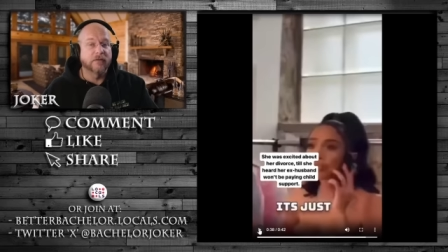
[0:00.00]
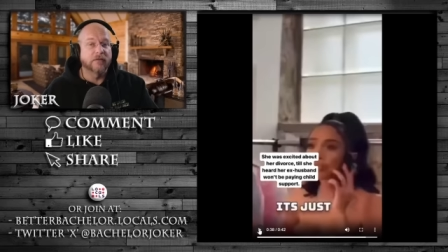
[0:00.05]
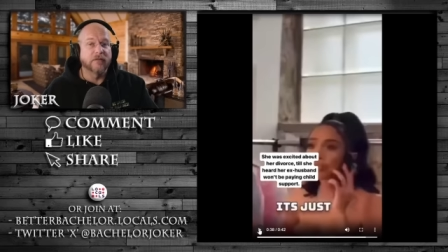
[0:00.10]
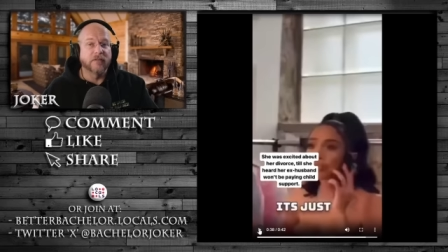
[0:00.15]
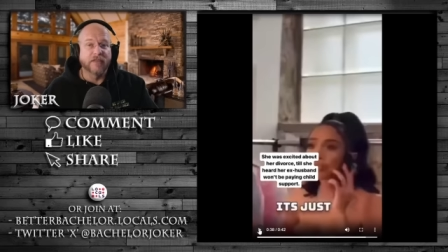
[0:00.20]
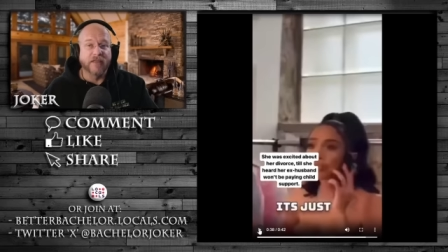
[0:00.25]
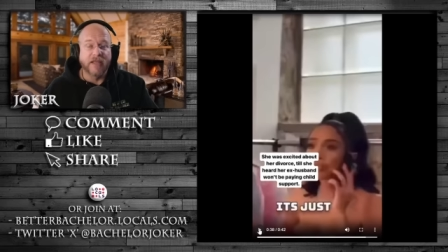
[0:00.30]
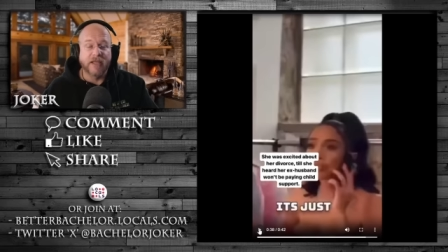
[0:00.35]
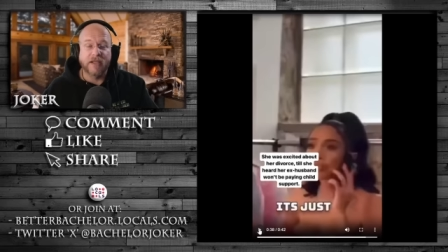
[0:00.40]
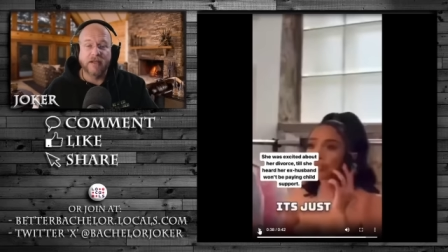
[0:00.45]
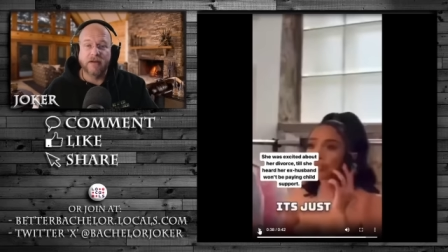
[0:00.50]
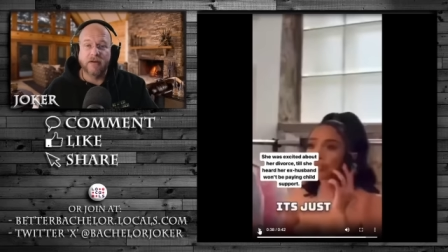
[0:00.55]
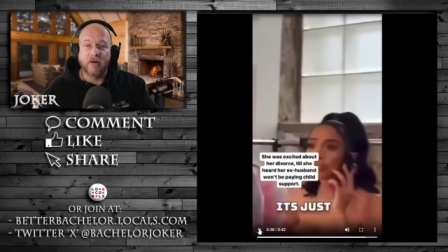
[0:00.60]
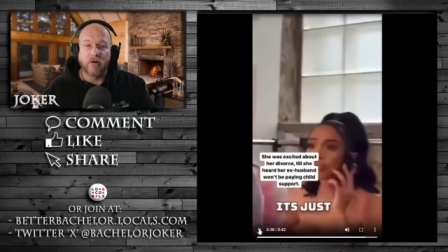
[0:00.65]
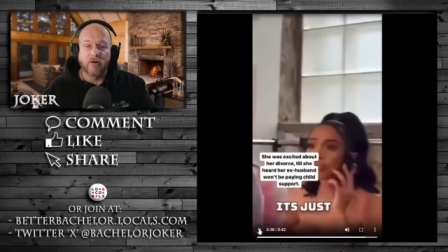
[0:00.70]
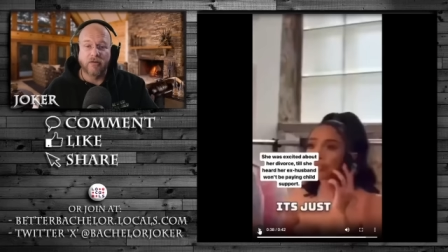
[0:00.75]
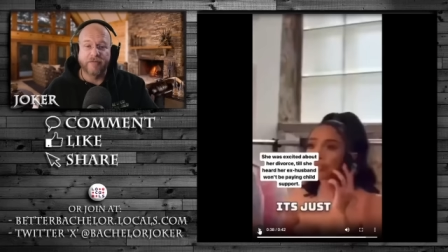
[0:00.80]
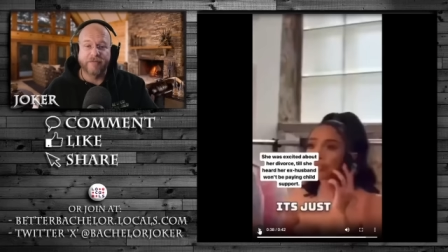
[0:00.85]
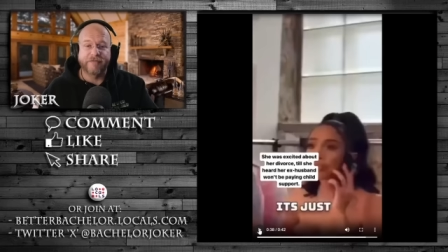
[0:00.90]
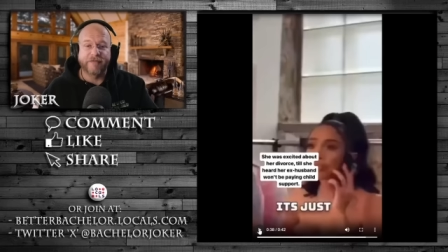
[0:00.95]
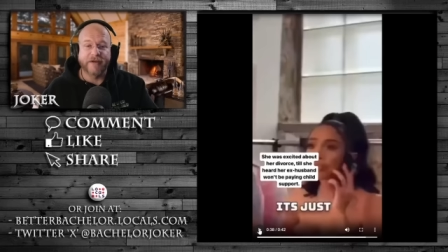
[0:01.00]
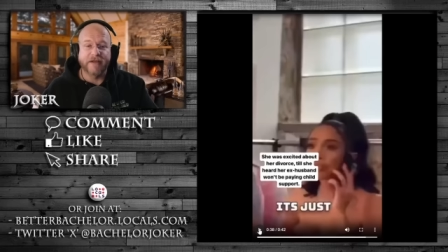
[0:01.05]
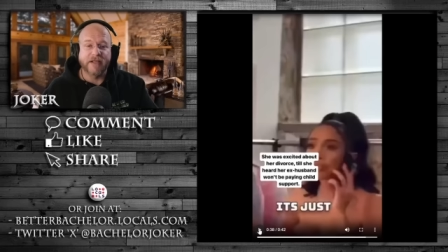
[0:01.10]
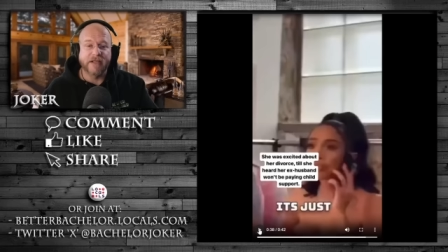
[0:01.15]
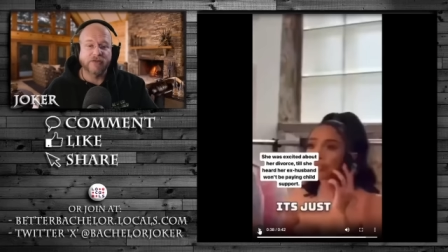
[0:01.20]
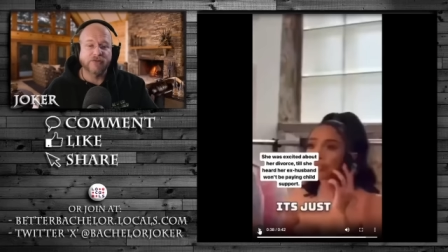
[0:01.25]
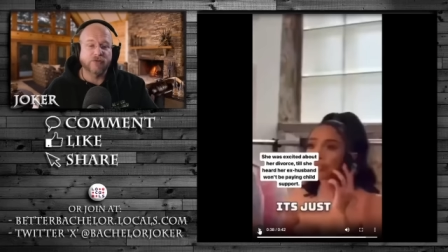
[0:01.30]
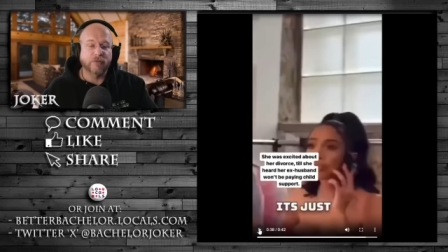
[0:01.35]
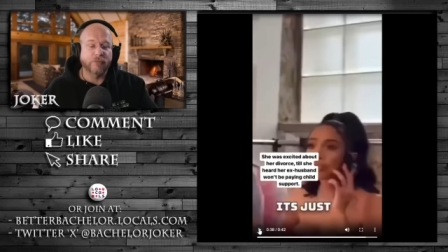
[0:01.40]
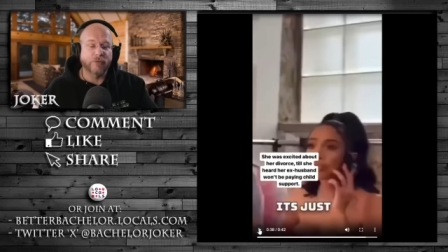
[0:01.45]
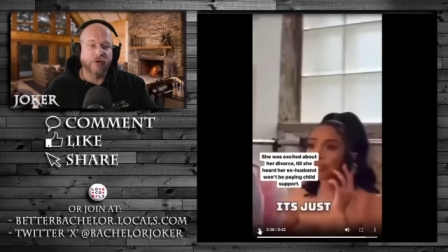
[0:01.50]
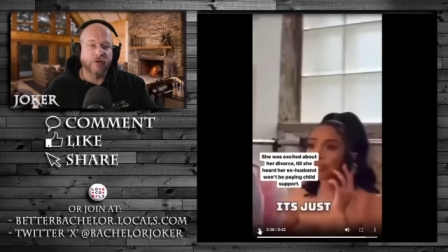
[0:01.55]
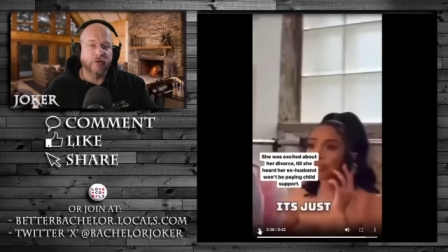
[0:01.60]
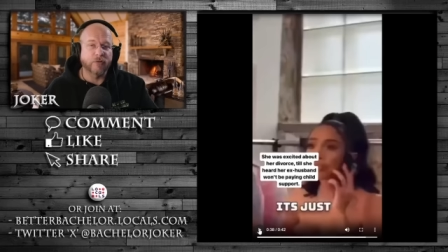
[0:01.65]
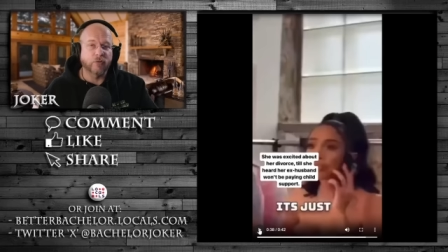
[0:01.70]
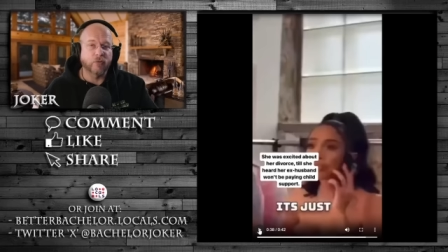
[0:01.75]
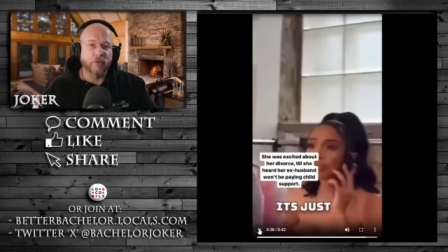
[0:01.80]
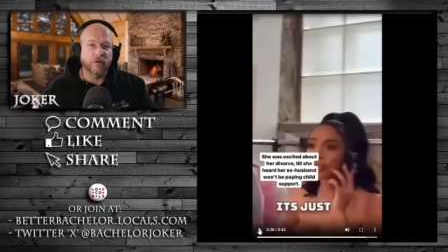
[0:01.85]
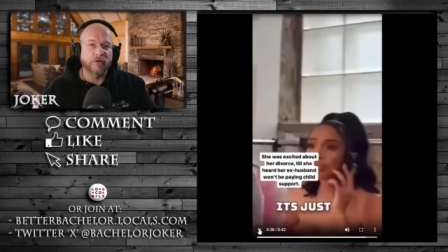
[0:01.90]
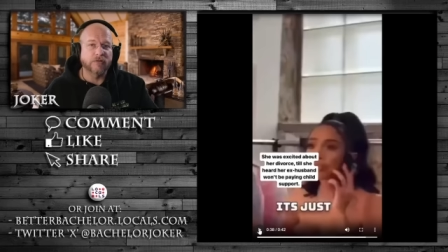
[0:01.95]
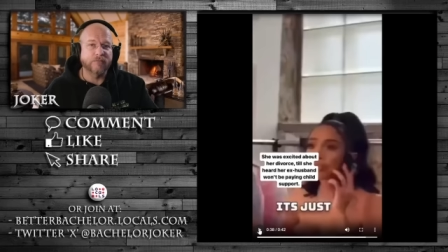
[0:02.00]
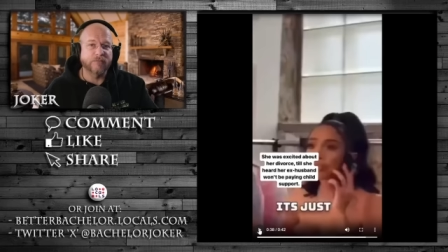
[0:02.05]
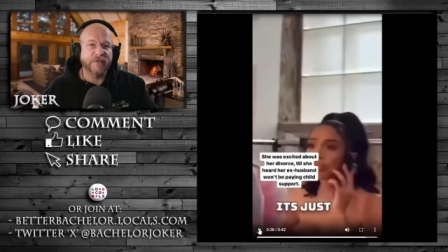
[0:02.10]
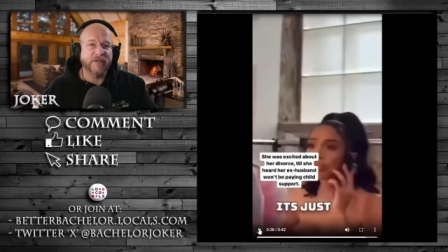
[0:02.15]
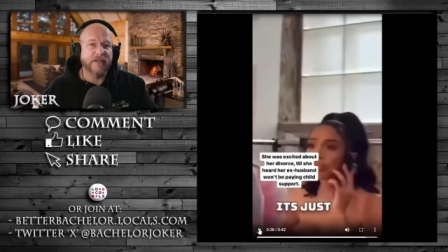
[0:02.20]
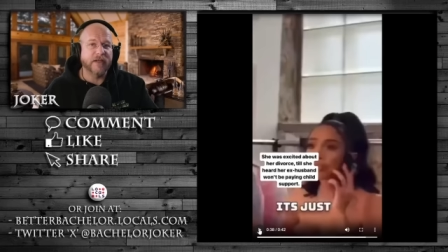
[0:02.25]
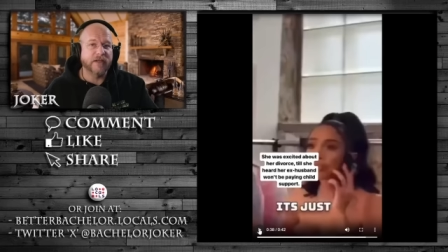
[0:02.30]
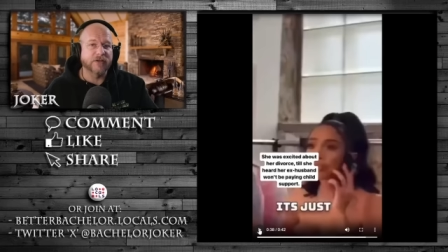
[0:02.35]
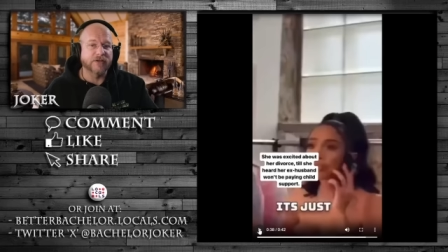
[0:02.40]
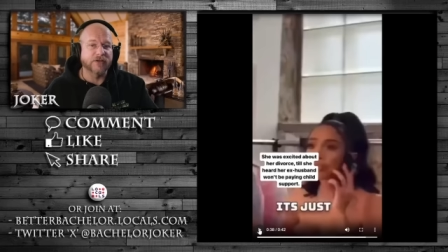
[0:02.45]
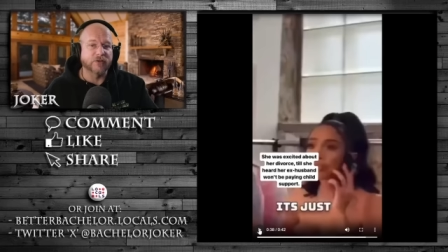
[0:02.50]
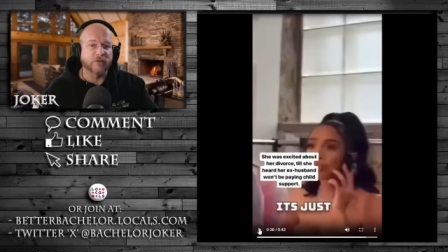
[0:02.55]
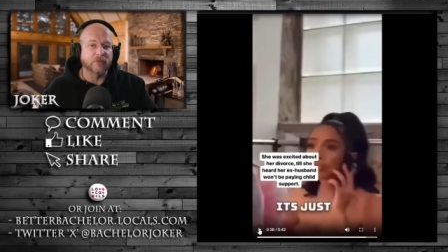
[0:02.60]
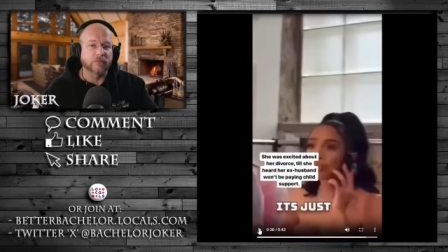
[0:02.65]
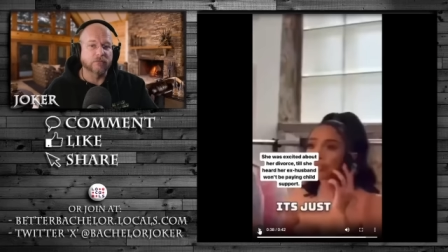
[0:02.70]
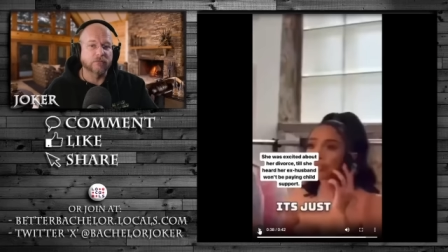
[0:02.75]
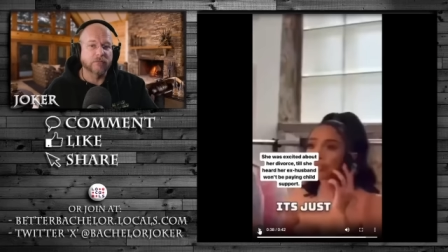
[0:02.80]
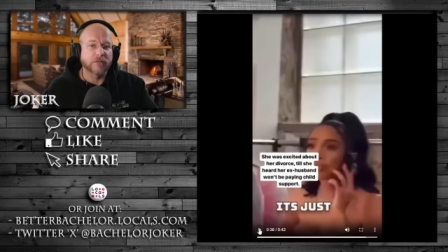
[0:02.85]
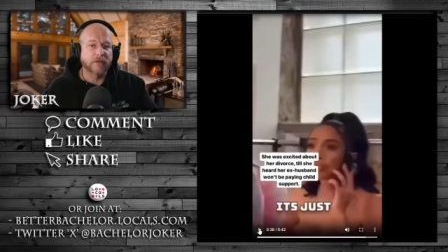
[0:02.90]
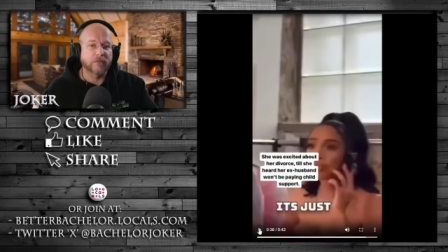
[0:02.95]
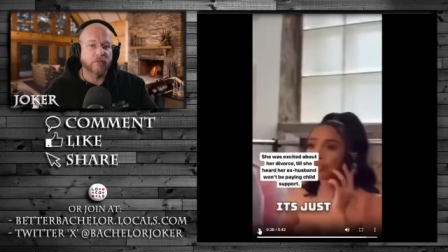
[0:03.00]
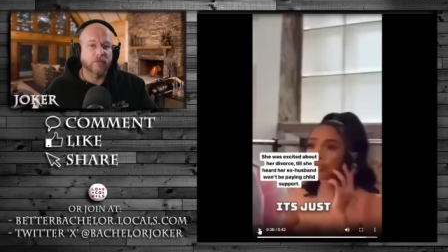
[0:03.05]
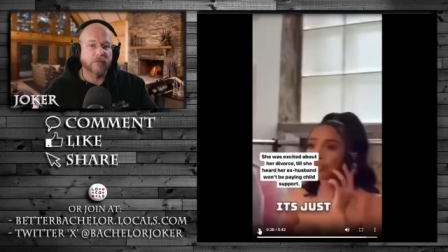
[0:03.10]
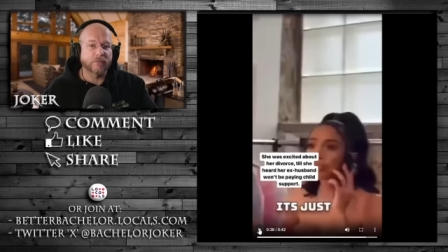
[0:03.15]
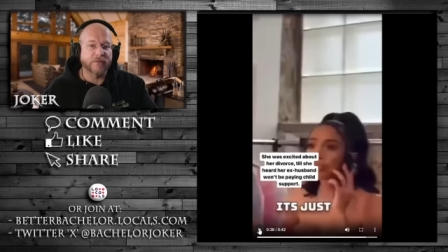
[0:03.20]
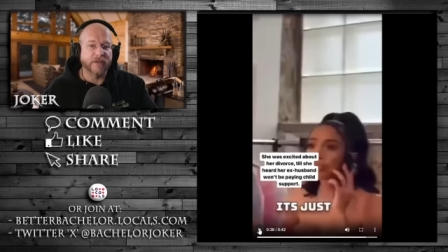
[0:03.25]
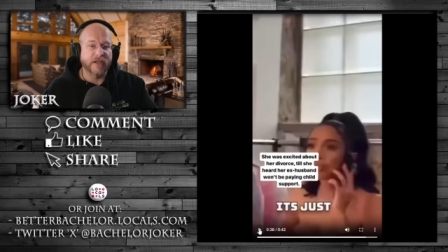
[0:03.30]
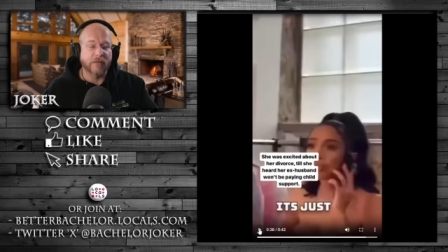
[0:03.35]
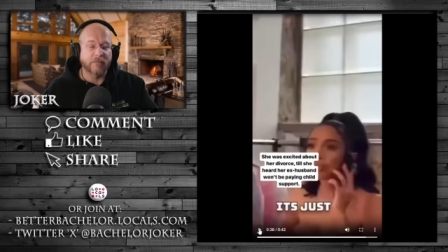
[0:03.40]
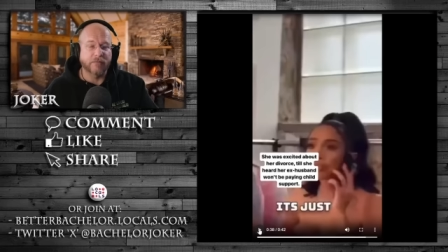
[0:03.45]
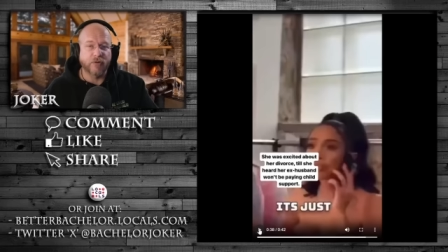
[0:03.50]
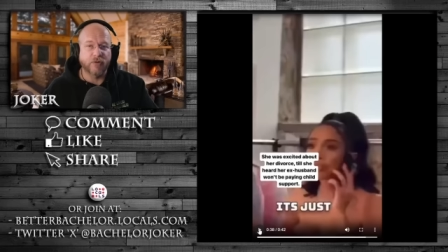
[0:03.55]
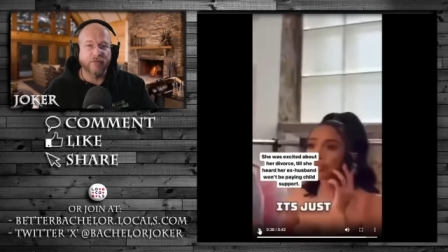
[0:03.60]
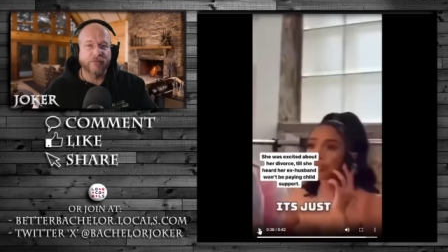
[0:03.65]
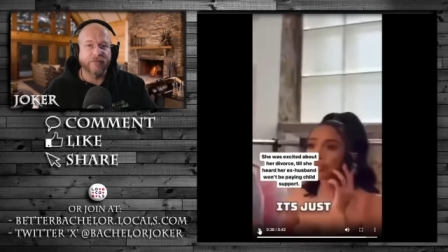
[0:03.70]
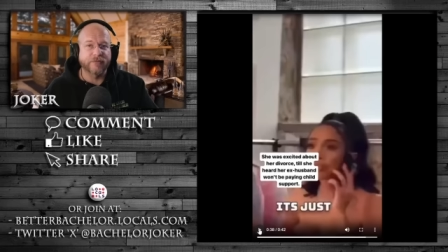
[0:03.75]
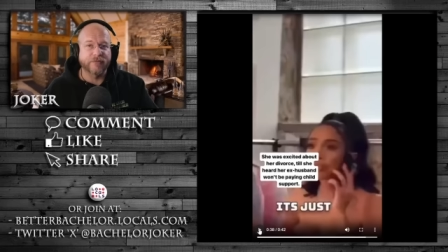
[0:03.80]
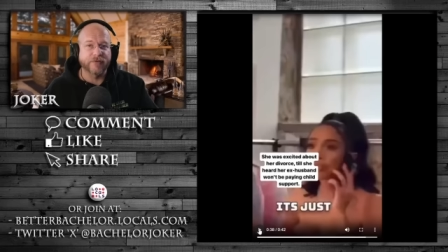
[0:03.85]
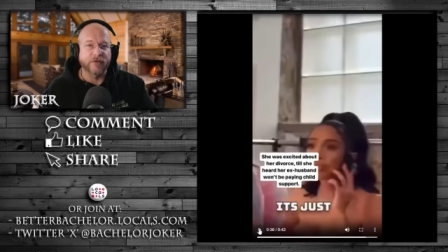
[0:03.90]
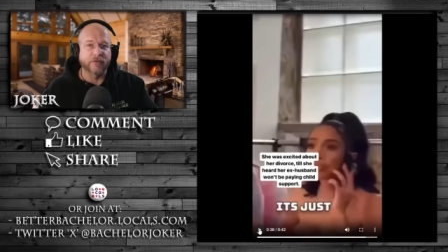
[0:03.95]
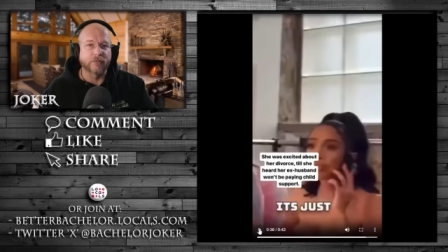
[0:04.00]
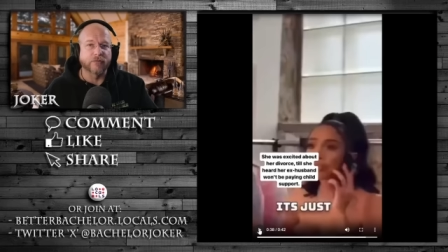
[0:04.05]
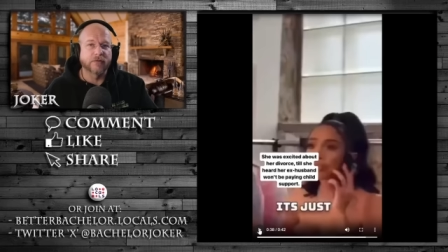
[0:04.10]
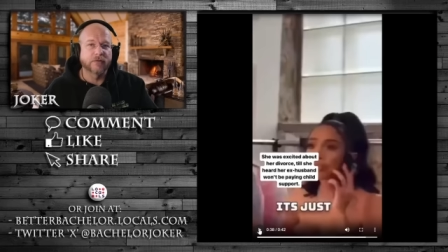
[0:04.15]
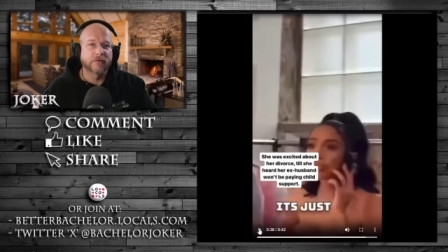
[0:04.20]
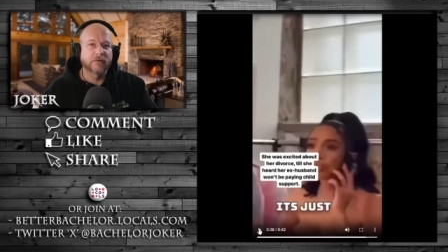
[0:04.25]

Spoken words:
Then all the financial burden wouldn't be on you. It would be on both of you.